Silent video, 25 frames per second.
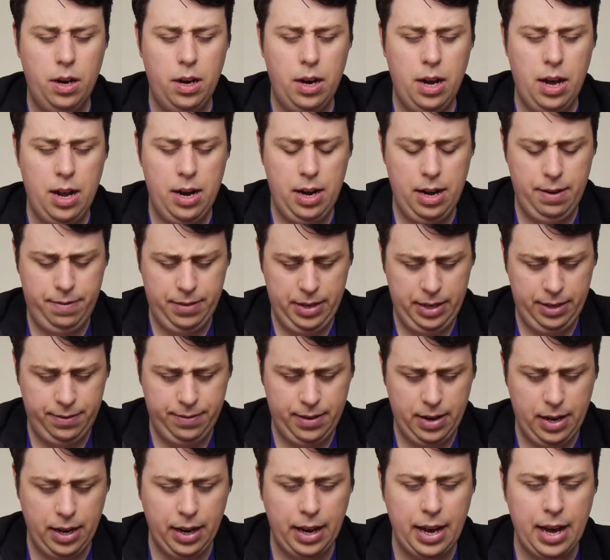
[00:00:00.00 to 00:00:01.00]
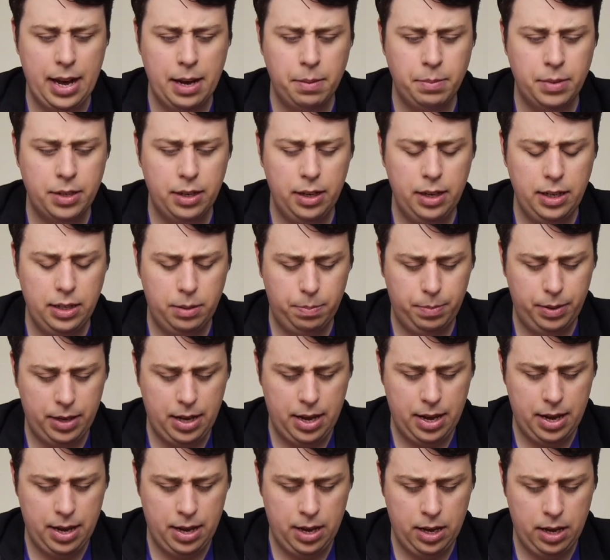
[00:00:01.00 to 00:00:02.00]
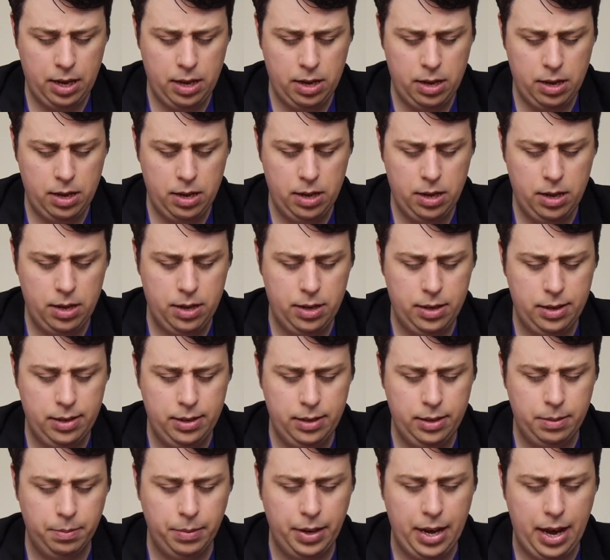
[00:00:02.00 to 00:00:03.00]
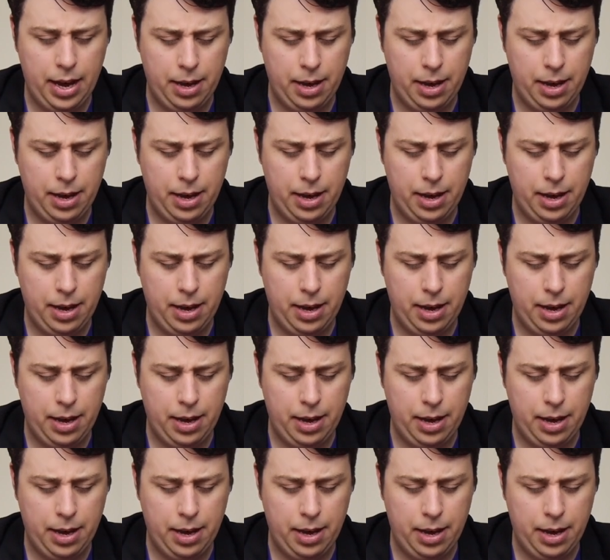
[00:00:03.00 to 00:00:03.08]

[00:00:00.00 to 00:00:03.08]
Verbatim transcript: All right, enough of these fun and games. Let's play some